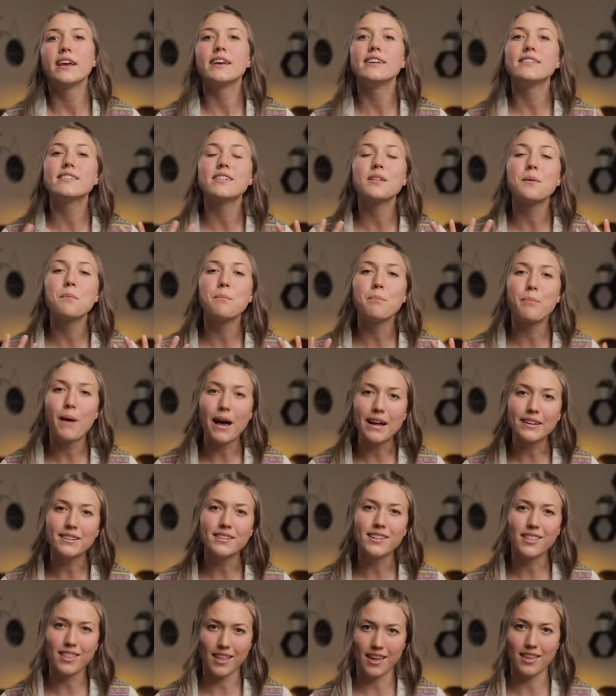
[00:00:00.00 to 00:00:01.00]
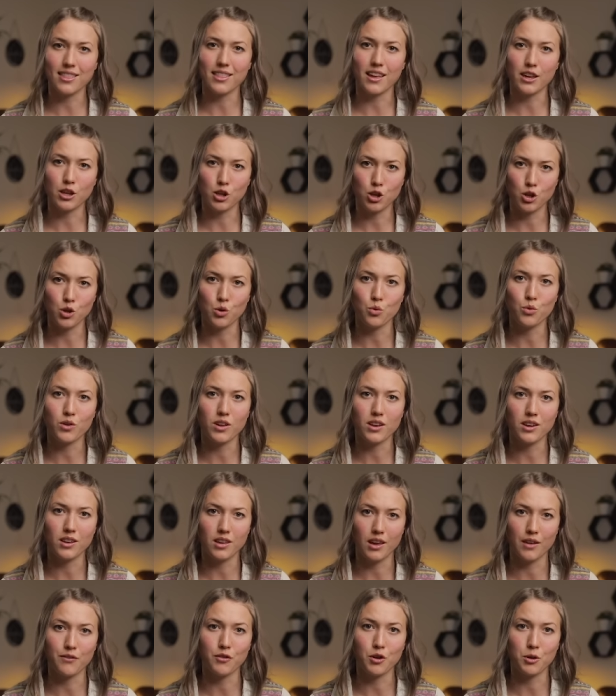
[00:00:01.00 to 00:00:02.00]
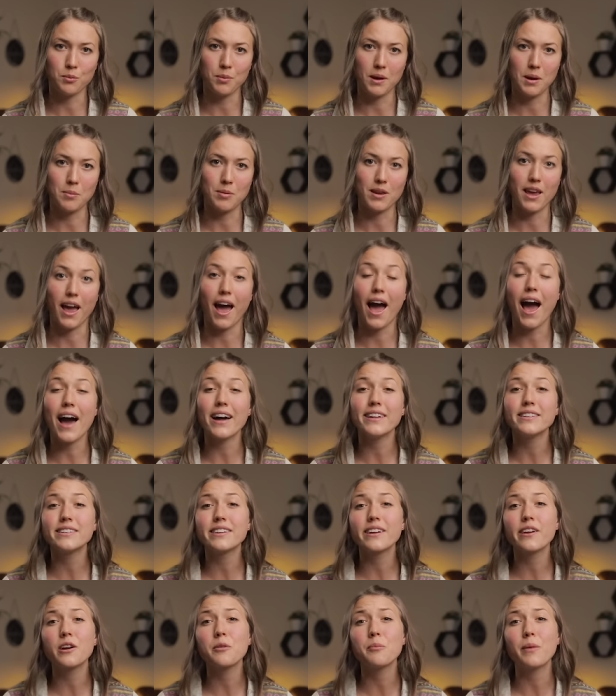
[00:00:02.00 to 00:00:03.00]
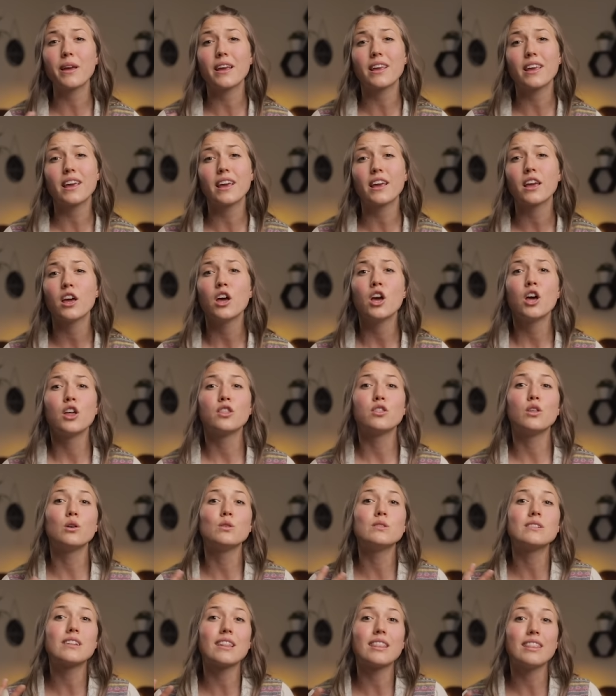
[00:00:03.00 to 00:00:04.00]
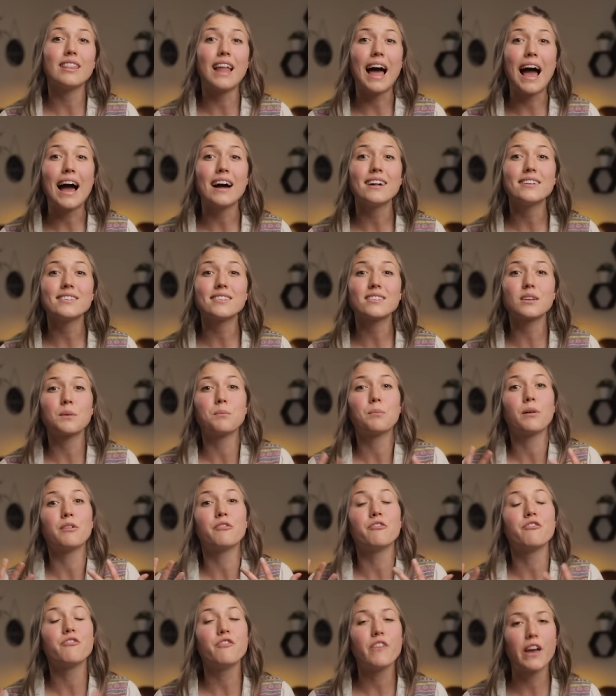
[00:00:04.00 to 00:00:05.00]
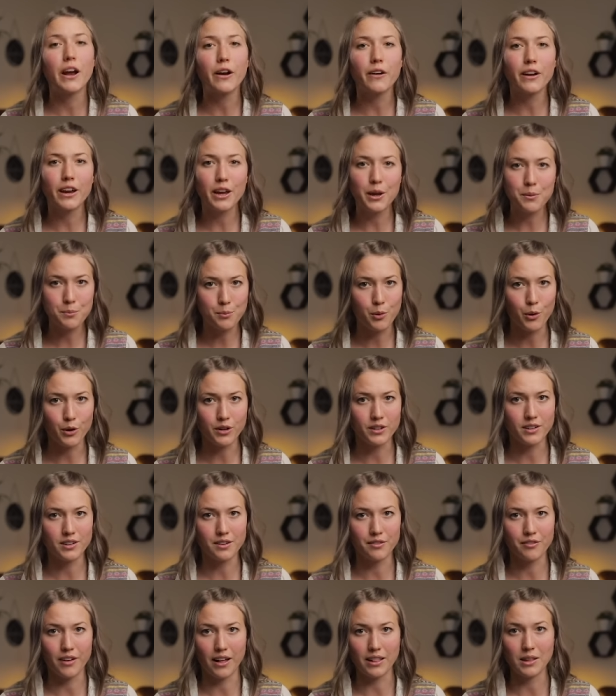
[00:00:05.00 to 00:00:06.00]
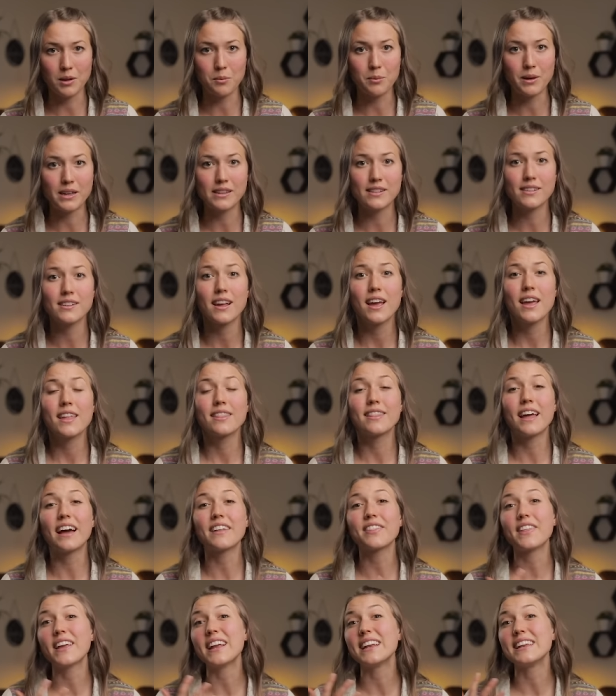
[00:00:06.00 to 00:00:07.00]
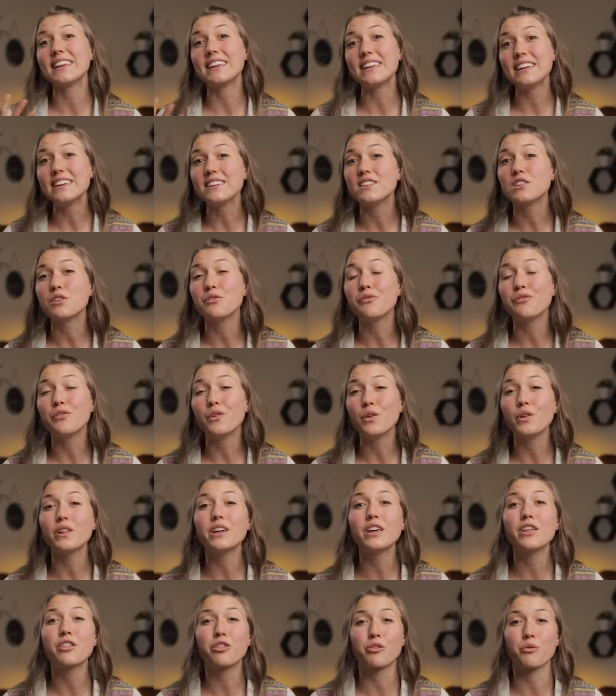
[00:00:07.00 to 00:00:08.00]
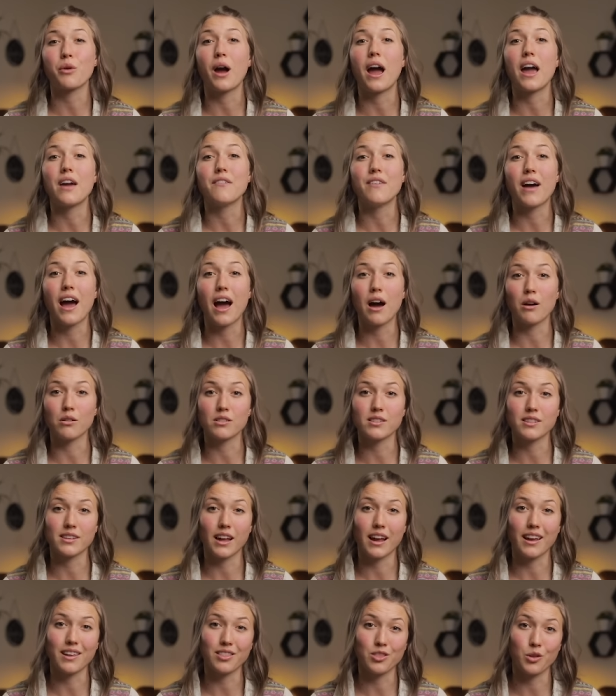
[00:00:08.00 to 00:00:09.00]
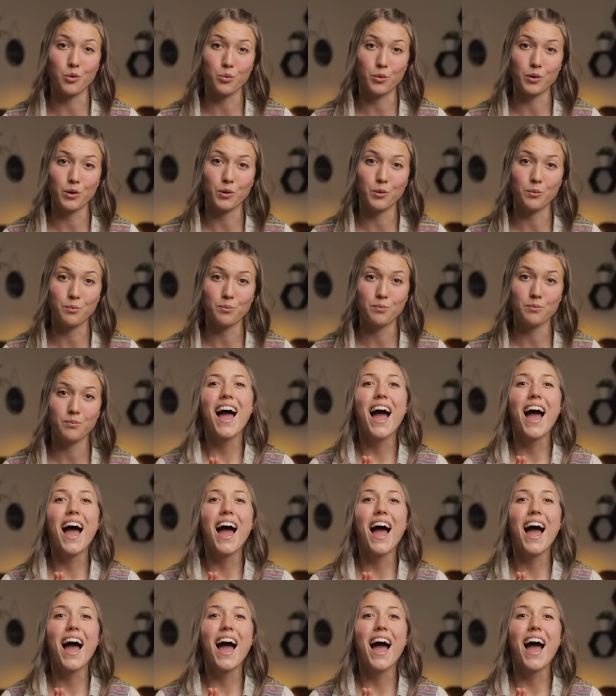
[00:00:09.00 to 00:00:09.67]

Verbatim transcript: is the best thing that you can give your baby as they are making those last but very important developments that they need to fully thrive outside the womb.